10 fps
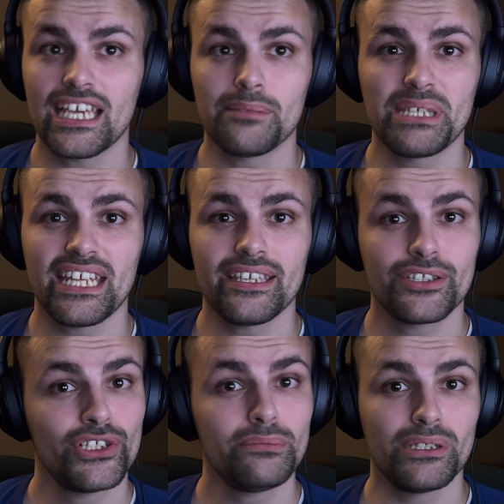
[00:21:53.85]
I mean, it
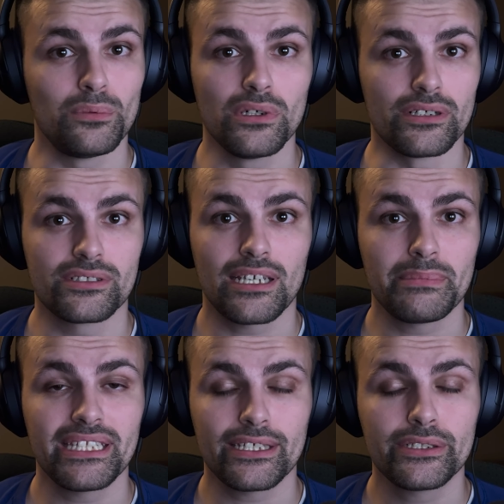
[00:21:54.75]
could be worse. I
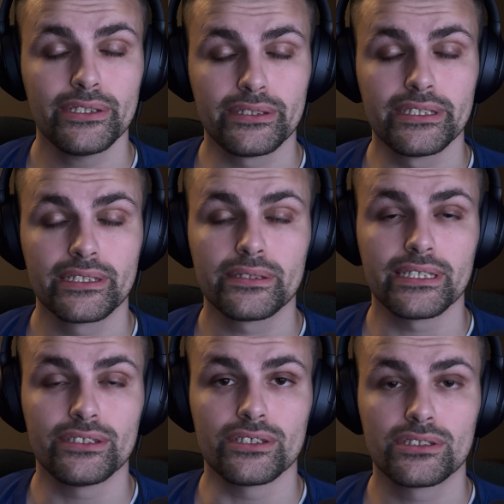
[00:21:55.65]
mean, they could
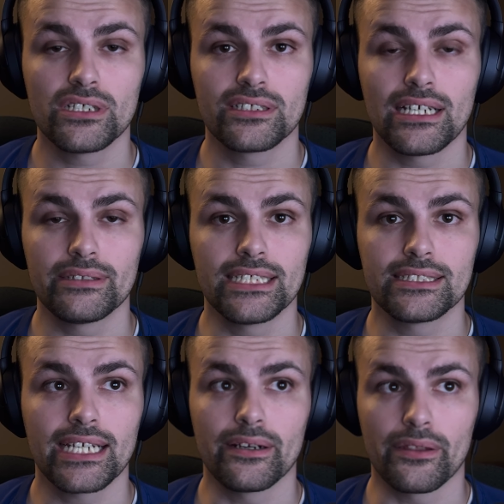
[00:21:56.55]
literally just shut down the
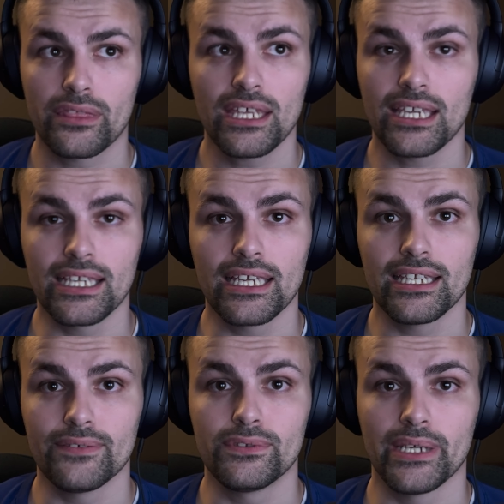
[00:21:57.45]
entire thing
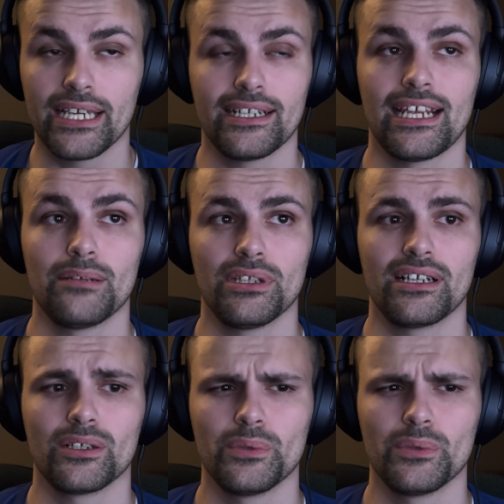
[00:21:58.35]
if you had an ad blocker,